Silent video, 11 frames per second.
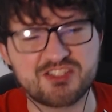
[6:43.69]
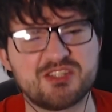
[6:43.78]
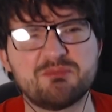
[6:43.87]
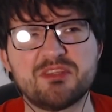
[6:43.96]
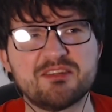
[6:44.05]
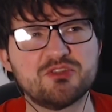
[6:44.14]
It's
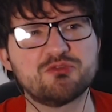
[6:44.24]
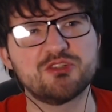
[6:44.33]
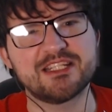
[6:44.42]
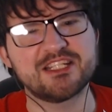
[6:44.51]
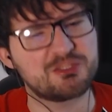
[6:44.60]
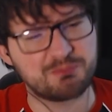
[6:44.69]
something I've not
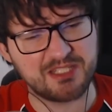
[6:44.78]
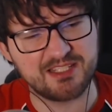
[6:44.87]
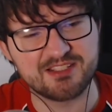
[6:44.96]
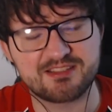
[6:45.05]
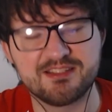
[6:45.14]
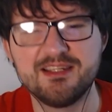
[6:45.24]
really
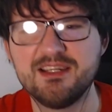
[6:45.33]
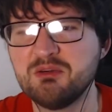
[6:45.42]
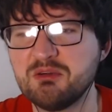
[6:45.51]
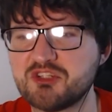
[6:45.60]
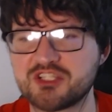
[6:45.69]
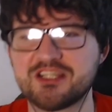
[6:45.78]
experienced.
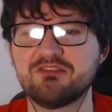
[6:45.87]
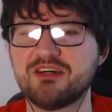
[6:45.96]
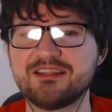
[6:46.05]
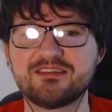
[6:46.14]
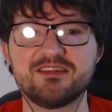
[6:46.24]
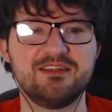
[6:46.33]
We've just kind of
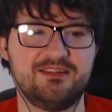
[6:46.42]
had